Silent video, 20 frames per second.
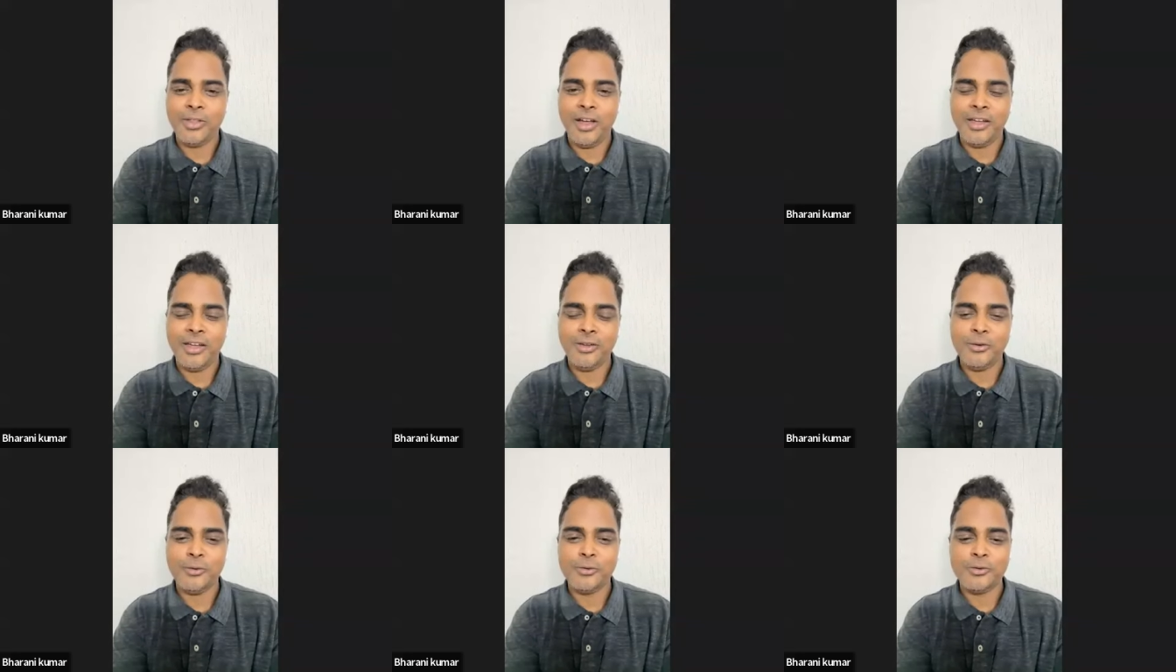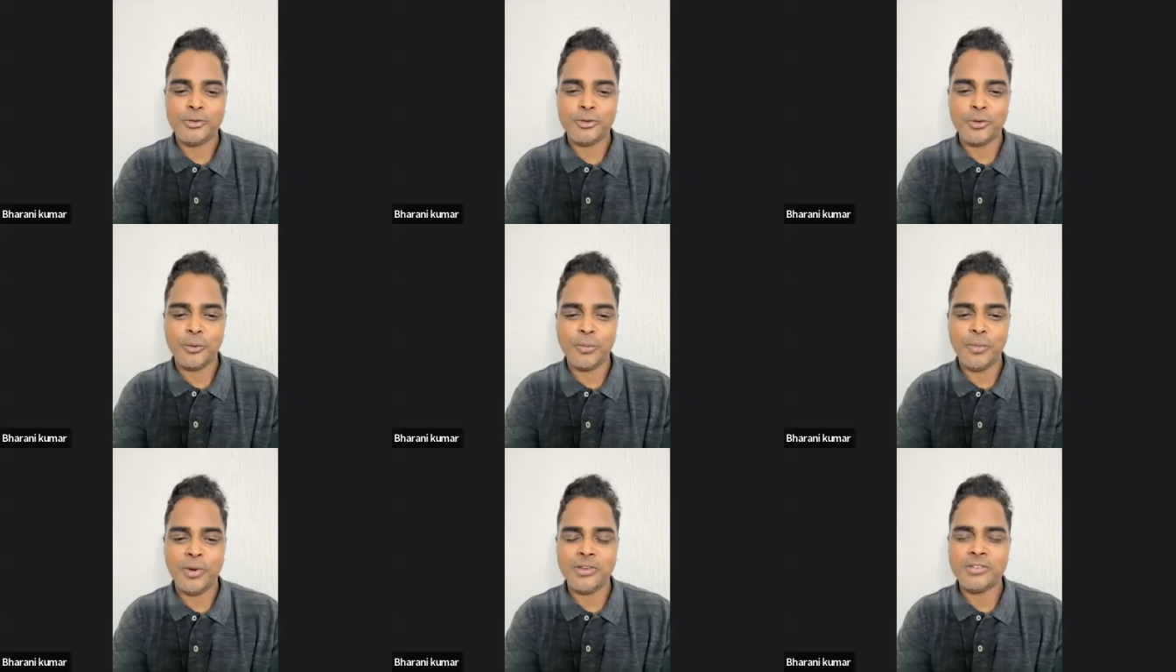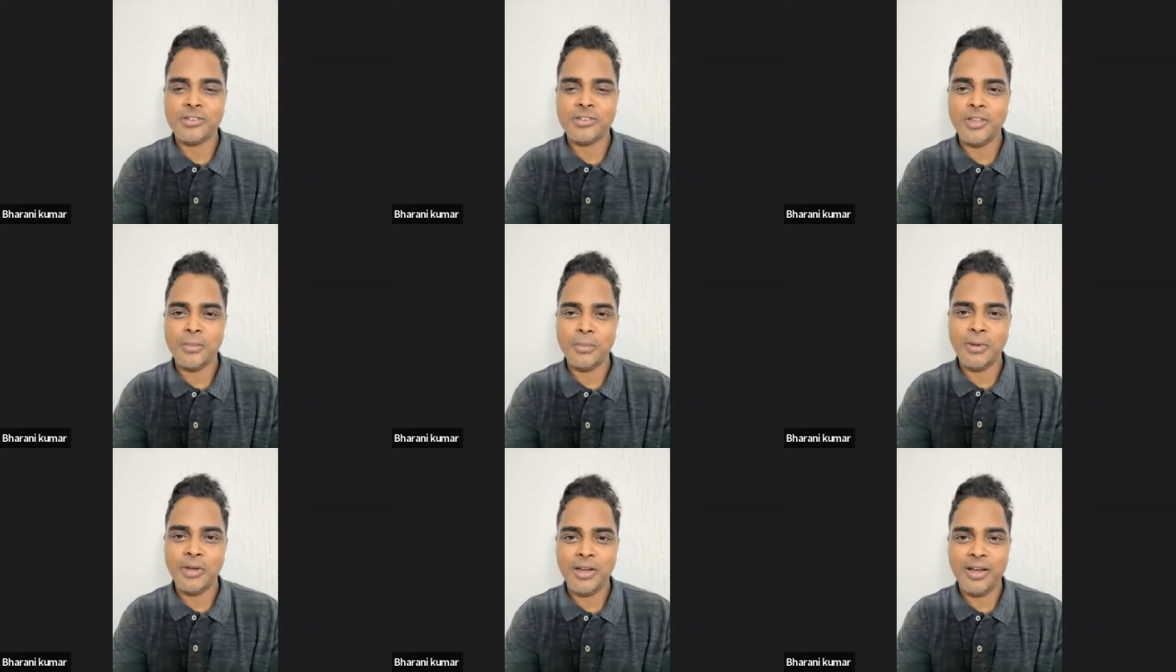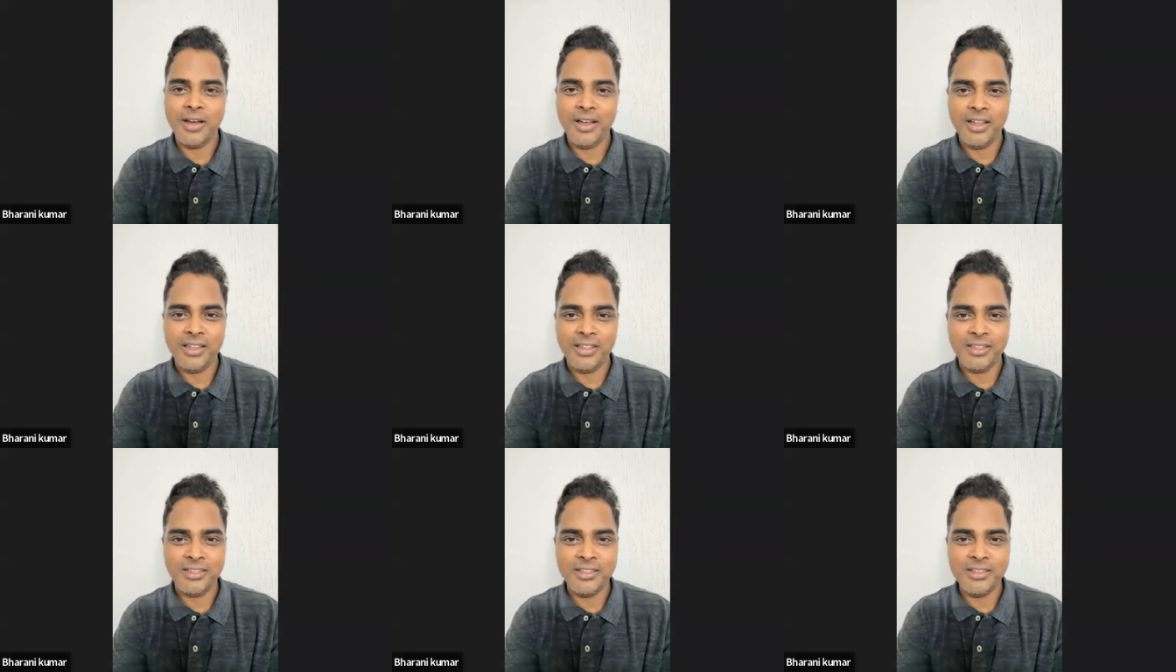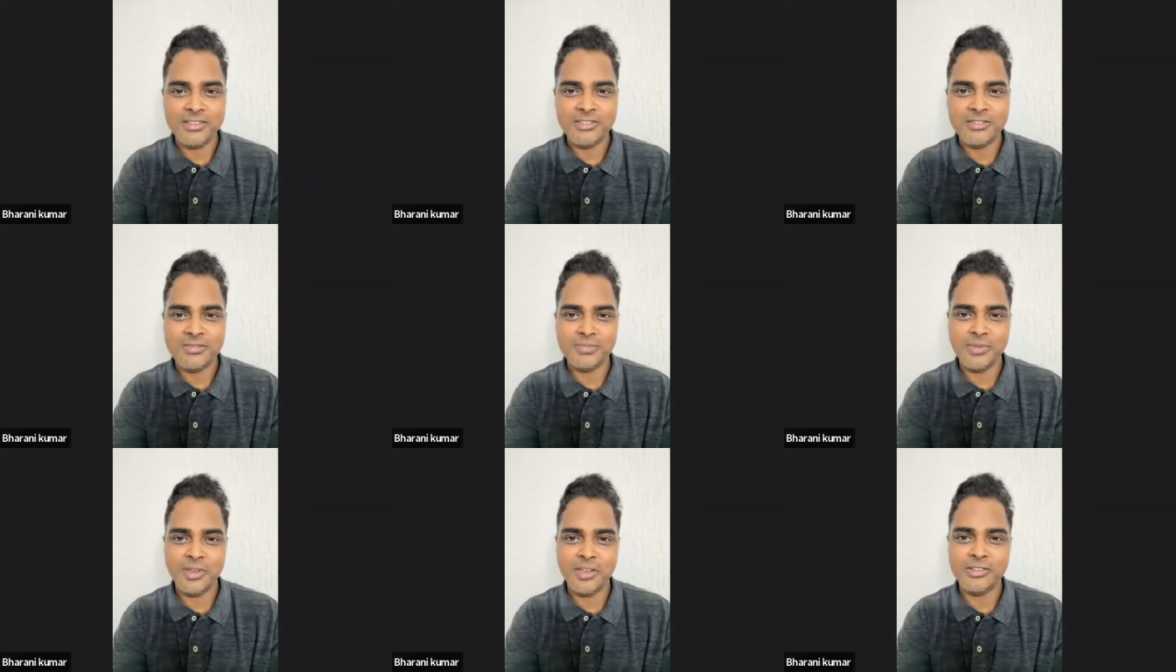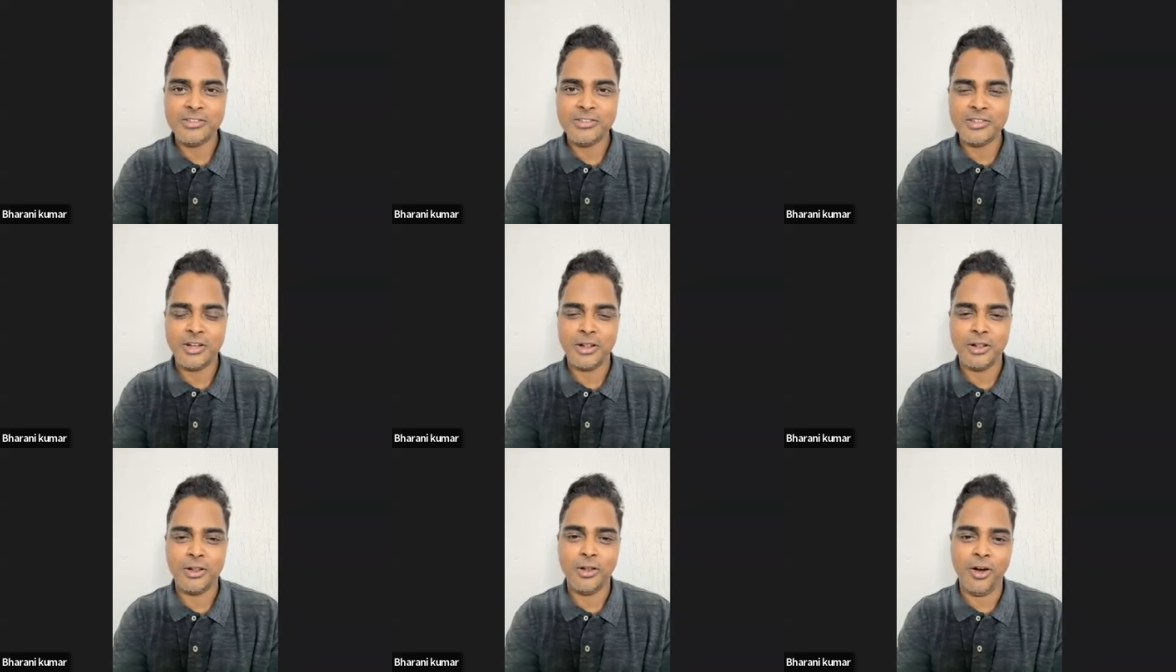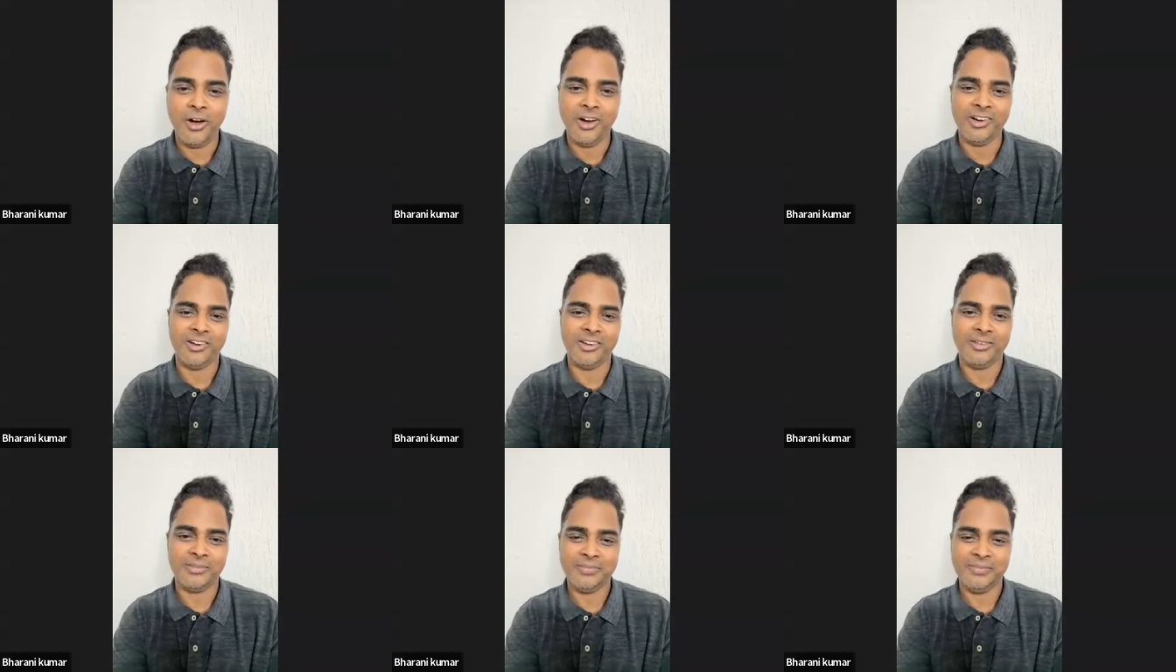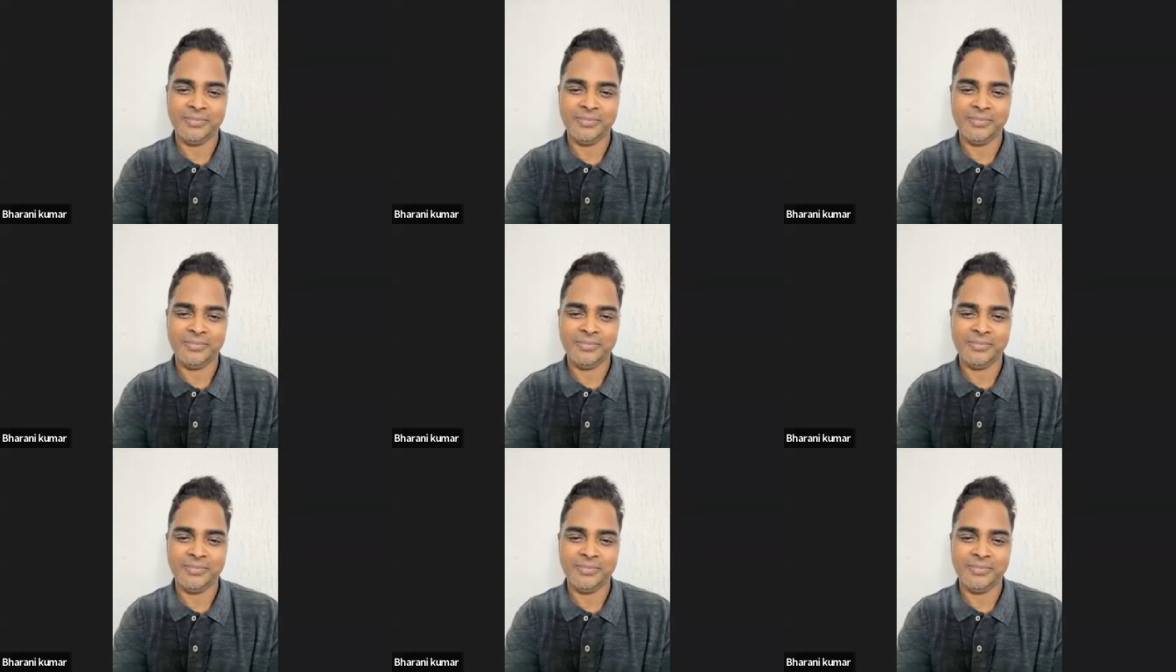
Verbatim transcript: Thank you so much, Deepika. This means a lot.